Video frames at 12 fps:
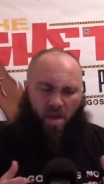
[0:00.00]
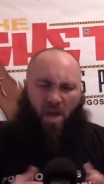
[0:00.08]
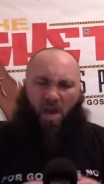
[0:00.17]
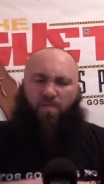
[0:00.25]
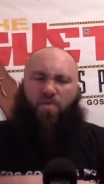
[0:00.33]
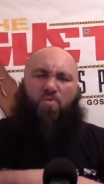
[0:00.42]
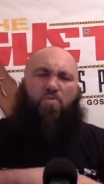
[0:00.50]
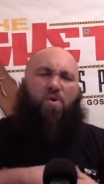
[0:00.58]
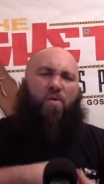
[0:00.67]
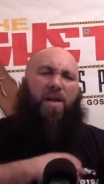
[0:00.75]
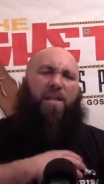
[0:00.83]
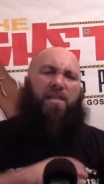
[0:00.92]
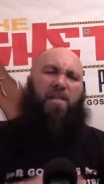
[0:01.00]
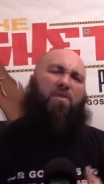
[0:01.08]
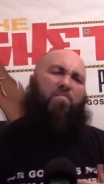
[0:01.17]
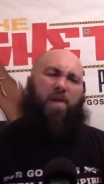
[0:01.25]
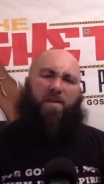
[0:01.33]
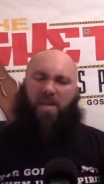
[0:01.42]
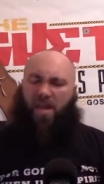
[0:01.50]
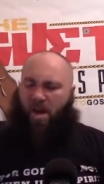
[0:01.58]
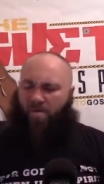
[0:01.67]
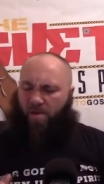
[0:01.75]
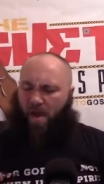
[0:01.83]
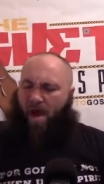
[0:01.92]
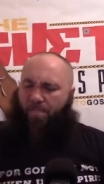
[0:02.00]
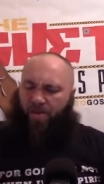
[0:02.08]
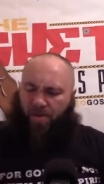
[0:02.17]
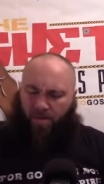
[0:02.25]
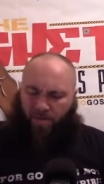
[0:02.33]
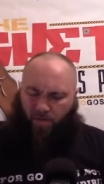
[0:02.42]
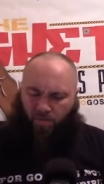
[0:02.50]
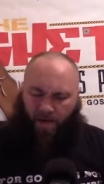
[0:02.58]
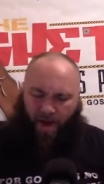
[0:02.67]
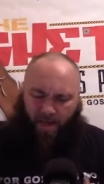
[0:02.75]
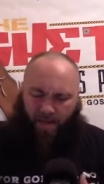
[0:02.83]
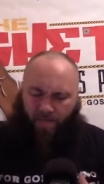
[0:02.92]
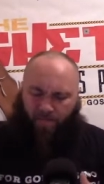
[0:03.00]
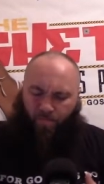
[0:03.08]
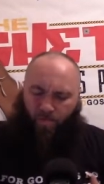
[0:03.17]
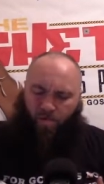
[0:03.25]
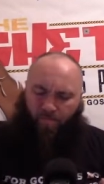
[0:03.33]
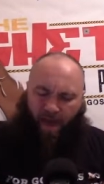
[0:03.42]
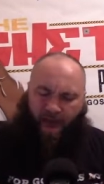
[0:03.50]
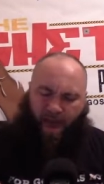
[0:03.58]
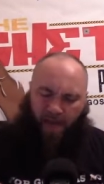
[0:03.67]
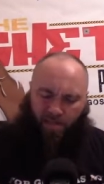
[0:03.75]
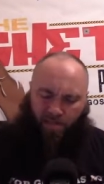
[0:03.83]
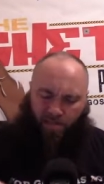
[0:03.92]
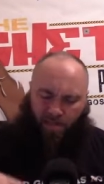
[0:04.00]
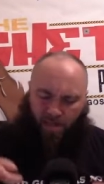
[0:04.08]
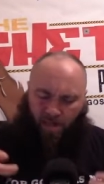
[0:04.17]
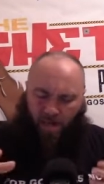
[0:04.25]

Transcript: If you know anything about the Areopagus, right, in the book of Acts,